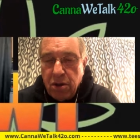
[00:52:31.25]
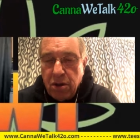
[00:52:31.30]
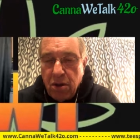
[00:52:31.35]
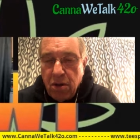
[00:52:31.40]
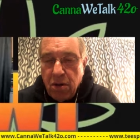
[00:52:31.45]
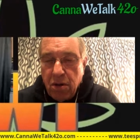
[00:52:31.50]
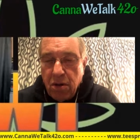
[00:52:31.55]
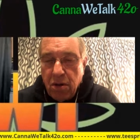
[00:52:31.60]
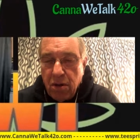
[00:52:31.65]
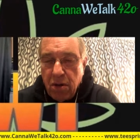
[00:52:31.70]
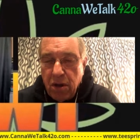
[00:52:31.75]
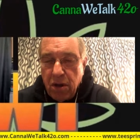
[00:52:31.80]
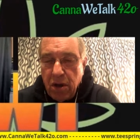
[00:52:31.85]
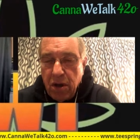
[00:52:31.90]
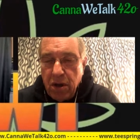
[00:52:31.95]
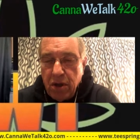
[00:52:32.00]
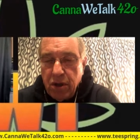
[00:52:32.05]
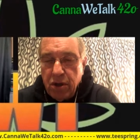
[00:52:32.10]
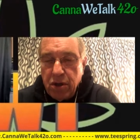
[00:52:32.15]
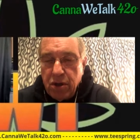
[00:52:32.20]
So,
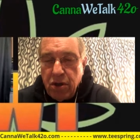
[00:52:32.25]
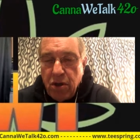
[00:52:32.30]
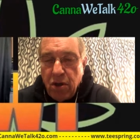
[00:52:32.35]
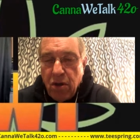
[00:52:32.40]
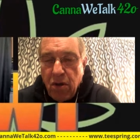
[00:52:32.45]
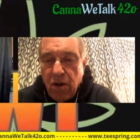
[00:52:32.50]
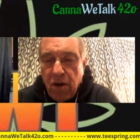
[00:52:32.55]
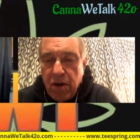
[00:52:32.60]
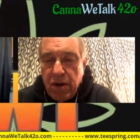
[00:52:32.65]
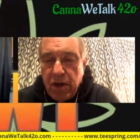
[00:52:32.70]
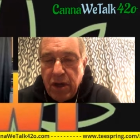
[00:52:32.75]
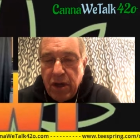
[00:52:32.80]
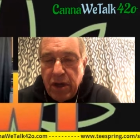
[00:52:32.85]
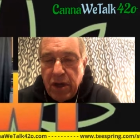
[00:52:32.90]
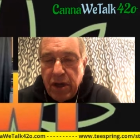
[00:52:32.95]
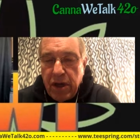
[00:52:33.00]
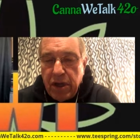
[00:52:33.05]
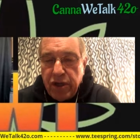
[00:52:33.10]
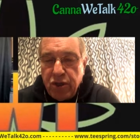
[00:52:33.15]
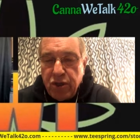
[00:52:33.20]

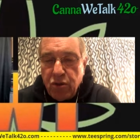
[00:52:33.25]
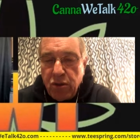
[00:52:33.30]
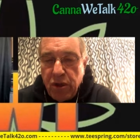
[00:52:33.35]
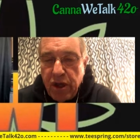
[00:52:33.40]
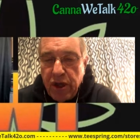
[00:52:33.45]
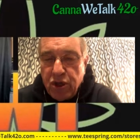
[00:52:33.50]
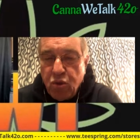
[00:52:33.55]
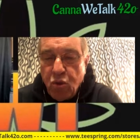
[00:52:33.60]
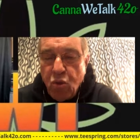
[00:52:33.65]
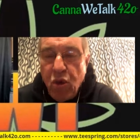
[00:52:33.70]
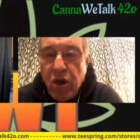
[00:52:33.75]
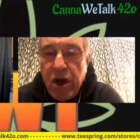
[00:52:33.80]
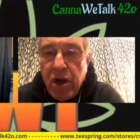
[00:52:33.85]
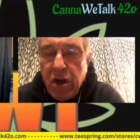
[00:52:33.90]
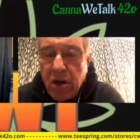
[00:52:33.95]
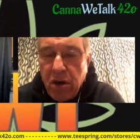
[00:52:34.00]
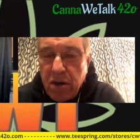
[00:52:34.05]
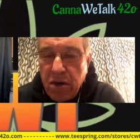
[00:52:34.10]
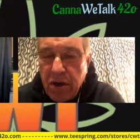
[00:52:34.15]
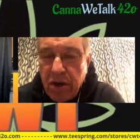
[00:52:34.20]
it's
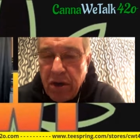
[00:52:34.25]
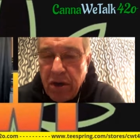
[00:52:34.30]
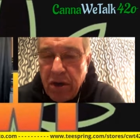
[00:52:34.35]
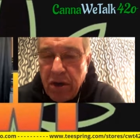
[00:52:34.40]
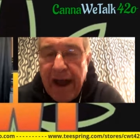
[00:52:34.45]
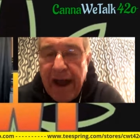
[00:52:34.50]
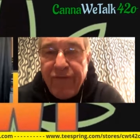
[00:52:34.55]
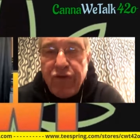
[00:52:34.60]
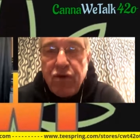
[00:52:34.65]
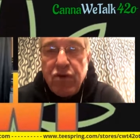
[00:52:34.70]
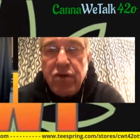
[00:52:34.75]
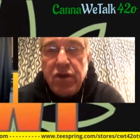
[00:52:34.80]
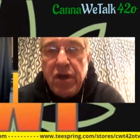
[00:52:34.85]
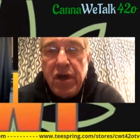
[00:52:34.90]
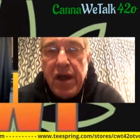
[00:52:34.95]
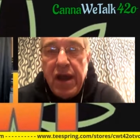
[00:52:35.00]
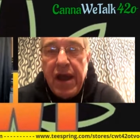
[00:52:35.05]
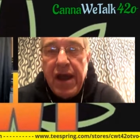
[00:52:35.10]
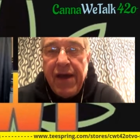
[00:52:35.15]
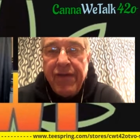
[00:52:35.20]
weird
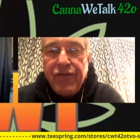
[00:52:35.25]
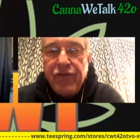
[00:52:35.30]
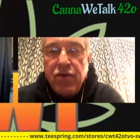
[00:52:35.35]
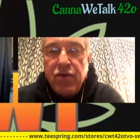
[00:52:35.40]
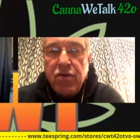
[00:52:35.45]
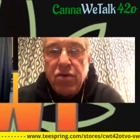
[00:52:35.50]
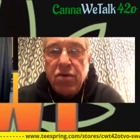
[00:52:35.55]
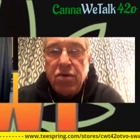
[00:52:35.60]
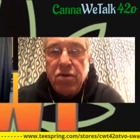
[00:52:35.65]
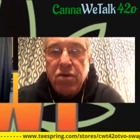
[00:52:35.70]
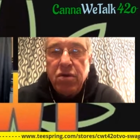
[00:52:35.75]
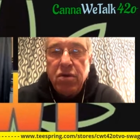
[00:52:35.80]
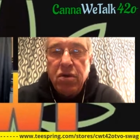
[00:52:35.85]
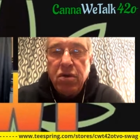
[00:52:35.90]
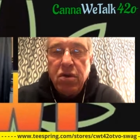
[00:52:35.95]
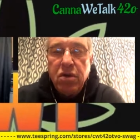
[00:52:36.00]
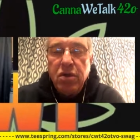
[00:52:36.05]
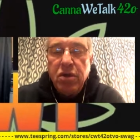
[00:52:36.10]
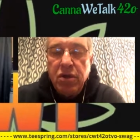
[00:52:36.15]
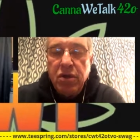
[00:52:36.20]
after
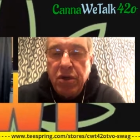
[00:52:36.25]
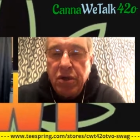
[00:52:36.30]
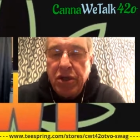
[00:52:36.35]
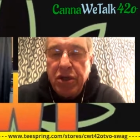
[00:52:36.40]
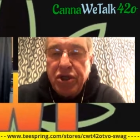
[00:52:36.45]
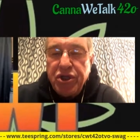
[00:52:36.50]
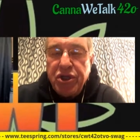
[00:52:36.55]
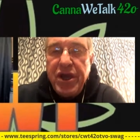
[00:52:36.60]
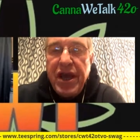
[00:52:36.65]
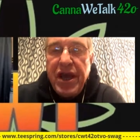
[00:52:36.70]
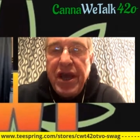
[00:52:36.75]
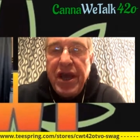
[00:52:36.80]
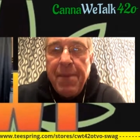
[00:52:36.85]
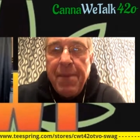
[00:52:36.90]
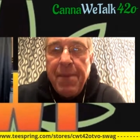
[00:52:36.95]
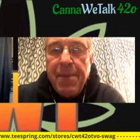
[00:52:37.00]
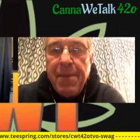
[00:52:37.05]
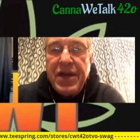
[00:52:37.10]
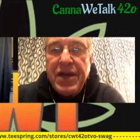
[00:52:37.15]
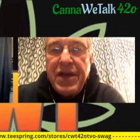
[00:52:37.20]
this thing
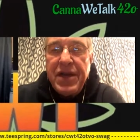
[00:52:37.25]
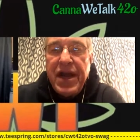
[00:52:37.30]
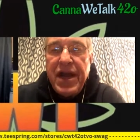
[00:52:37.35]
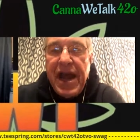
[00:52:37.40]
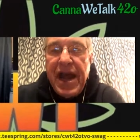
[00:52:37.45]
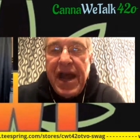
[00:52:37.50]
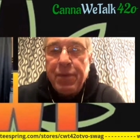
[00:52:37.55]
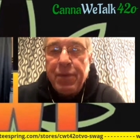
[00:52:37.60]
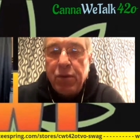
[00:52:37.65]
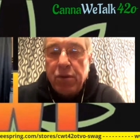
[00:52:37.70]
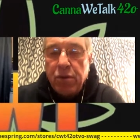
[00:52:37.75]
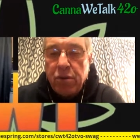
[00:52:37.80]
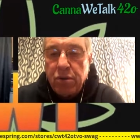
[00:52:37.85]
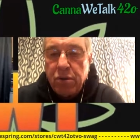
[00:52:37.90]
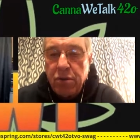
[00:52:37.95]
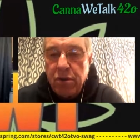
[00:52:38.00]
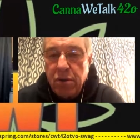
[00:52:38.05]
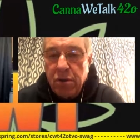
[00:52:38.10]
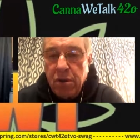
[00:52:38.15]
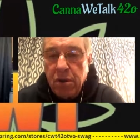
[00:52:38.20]
happened at the
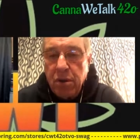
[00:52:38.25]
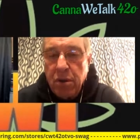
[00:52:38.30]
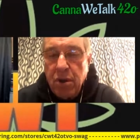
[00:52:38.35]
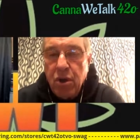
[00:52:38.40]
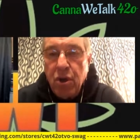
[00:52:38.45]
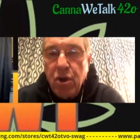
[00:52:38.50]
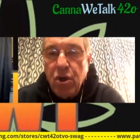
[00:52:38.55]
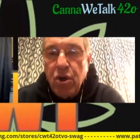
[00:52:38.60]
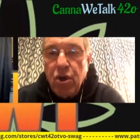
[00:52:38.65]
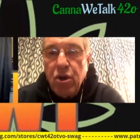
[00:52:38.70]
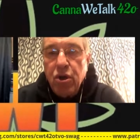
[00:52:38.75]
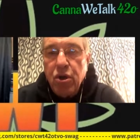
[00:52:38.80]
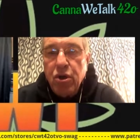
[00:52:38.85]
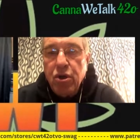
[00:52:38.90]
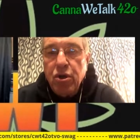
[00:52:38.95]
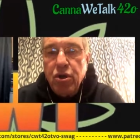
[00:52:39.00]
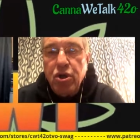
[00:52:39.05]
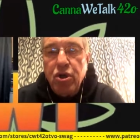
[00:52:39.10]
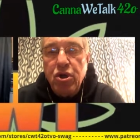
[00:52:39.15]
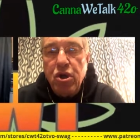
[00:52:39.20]
Capitol,
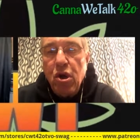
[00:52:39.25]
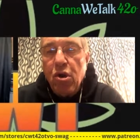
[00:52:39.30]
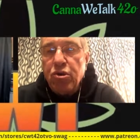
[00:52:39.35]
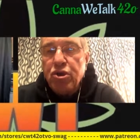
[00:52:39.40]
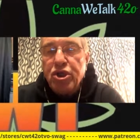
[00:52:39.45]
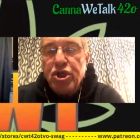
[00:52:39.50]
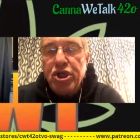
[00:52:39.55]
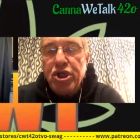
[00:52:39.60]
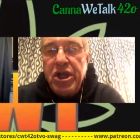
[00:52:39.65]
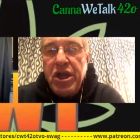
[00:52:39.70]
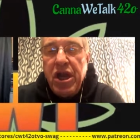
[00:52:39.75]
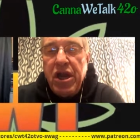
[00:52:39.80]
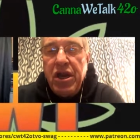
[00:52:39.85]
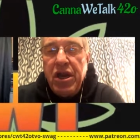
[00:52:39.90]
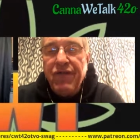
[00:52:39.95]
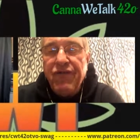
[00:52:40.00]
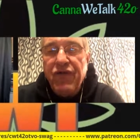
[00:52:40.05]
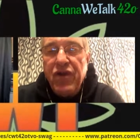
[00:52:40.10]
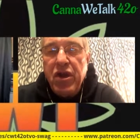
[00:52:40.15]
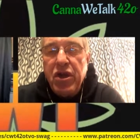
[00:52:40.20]
you don't see
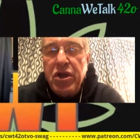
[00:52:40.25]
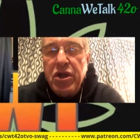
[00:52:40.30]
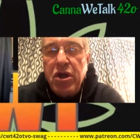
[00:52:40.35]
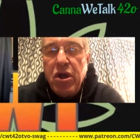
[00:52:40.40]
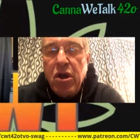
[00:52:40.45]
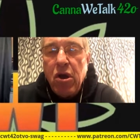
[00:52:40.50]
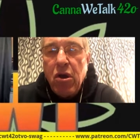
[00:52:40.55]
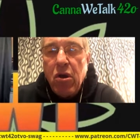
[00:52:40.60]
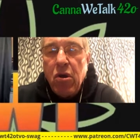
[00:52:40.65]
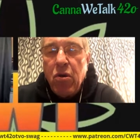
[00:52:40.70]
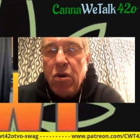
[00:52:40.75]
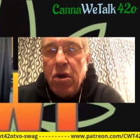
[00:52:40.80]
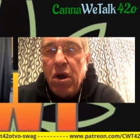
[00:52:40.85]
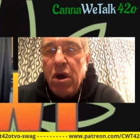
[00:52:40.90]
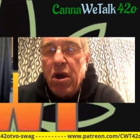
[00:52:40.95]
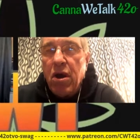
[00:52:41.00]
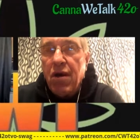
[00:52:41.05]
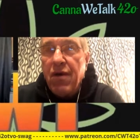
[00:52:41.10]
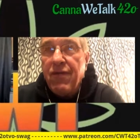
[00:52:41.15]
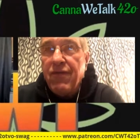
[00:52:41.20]
any video
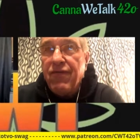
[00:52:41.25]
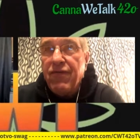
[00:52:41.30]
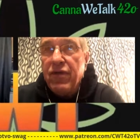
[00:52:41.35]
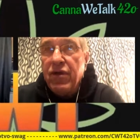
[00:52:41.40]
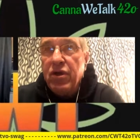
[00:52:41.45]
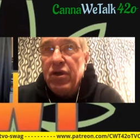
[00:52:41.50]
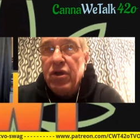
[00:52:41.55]
of